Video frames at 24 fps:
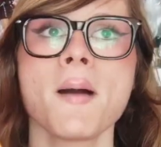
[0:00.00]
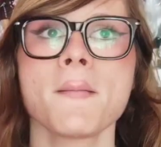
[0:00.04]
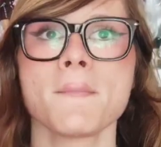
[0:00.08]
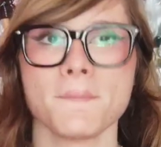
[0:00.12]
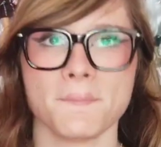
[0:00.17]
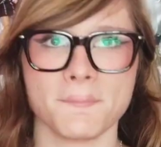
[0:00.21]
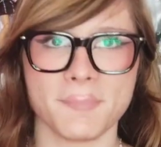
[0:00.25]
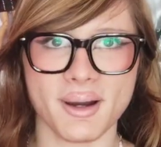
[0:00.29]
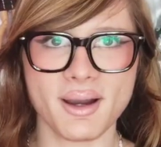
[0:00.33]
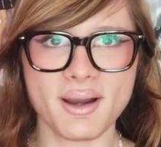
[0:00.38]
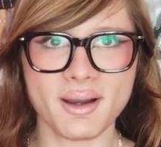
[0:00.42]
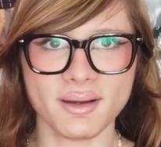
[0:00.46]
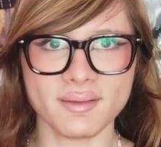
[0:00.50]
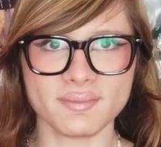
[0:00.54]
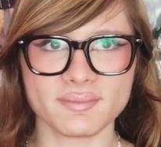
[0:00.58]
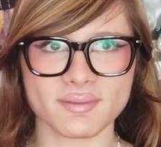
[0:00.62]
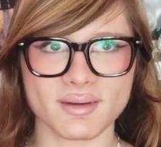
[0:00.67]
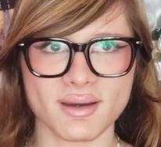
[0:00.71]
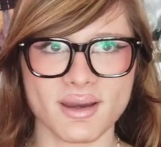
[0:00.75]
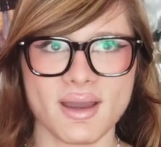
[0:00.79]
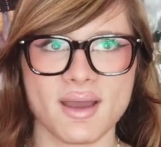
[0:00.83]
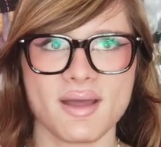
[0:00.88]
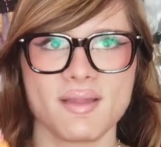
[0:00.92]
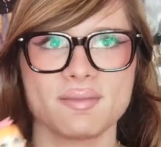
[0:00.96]
but
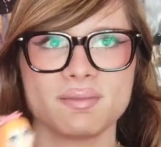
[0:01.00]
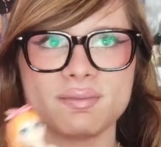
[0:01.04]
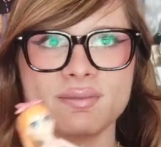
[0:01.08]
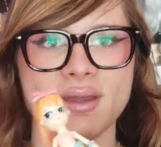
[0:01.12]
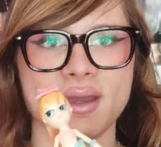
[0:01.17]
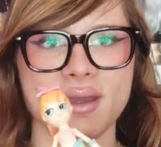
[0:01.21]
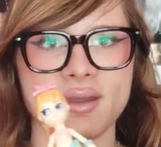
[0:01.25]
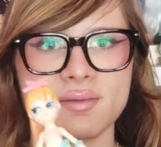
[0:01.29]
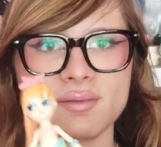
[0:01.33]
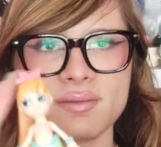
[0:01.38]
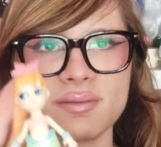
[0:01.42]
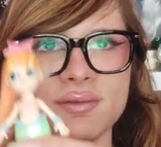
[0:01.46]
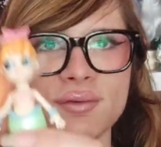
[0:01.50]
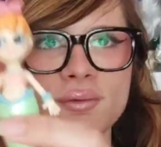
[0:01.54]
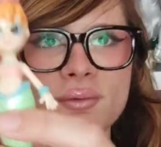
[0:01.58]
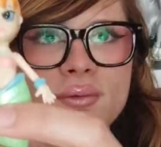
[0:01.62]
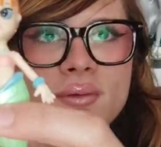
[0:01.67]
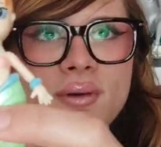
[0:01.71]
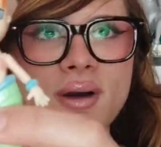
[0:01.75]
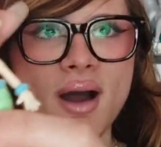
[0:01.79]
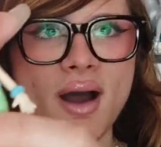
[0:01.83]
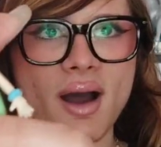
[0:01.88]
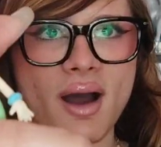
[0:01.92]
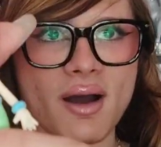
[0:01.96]
they
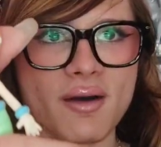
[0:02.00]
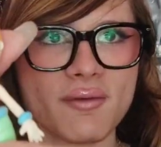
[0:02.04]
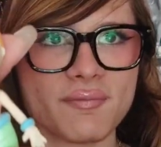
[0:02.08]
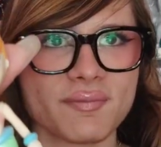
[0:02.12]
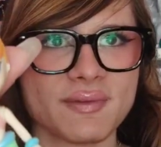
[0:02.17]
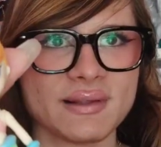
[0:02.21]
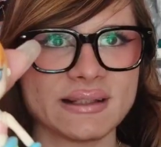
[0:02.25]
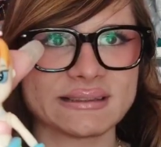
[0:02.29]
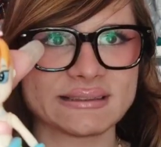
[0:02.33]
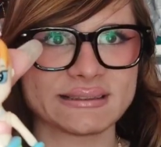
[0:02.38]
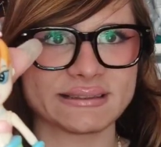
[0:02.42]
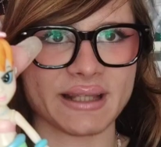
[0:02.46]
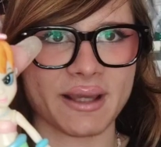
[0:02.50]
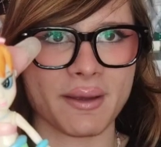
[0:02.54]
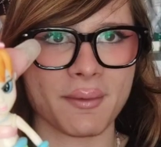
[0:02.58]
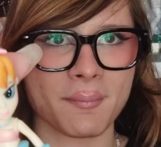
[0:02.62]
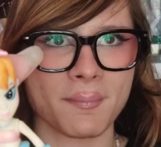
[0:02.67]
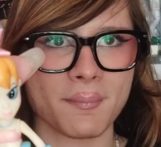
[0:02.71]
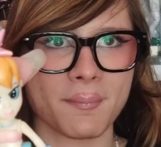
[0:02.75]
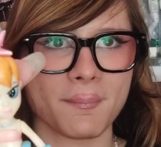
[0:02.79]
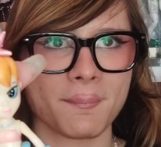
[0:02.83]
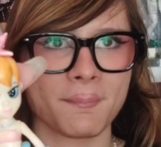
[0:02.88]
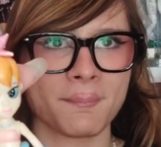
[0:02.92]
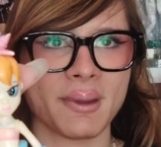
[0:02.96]
do have the
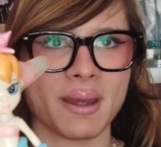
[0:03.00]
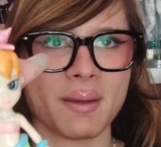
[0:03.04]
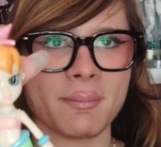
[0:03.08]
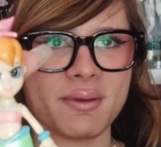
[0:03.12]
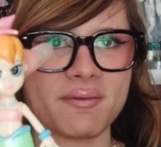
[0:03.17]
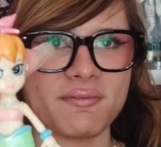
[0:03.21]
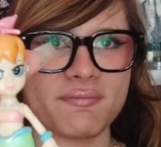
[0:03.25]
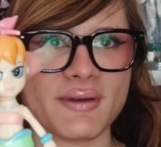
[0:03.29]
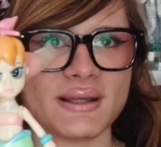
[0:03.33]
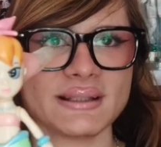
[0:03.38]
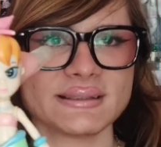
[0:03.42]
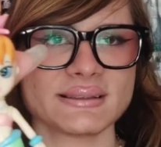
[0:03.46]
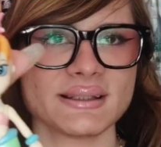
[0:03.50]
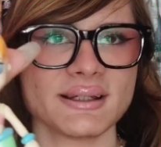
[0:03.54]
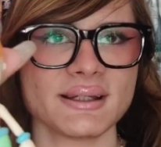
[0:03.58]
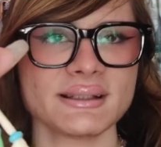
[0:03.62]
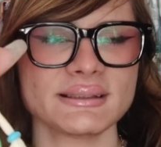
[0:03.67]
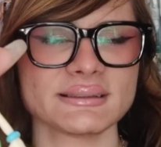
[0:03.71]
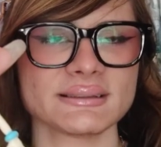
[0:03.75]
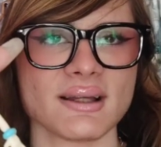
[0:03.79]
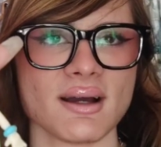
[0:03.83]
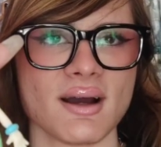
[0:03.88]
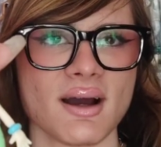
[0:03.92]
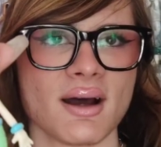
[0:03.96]
same baby
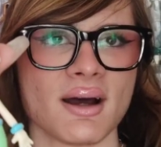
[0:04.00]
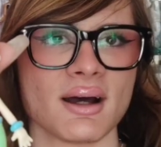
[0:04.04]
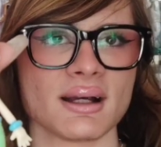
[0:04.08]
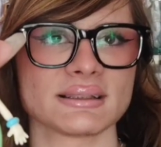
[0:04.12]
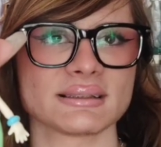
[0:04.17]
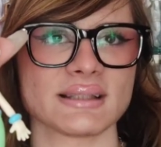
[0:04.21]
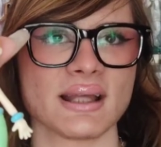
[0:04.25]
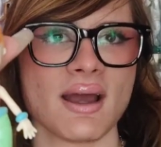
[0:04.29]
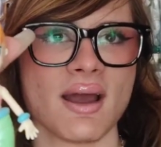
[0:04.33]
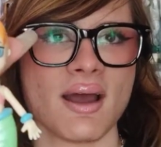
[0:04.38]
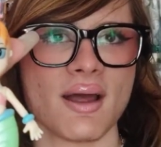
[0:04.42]
faces as